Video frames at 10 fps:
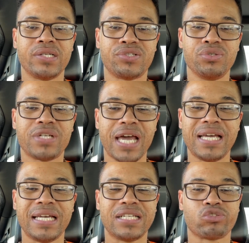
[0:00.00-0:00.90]

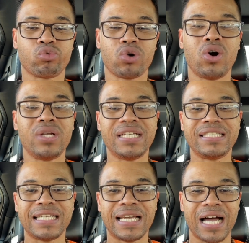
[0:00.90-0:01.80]
2K is
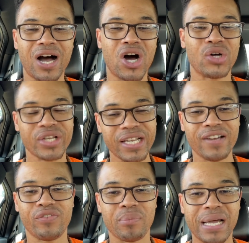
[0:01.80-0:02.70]
rolling all the
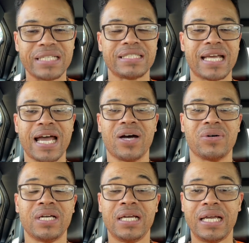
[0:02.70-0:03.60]
information
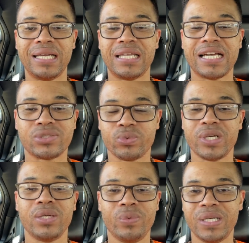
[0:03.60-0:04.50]
out, and that's
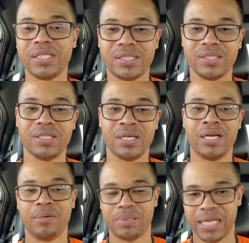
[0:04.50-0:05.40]
really, really good.
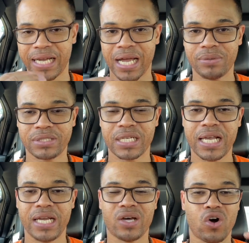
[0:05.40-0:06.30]
But like I was
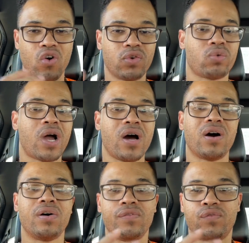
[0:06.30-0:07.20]
saying,
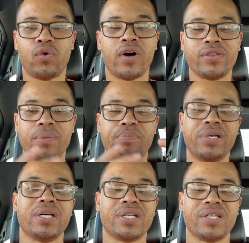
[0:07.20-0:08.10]
overall, for the
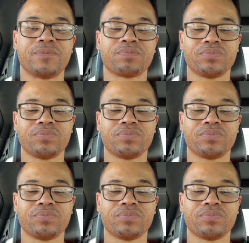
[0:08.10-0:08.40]
builder,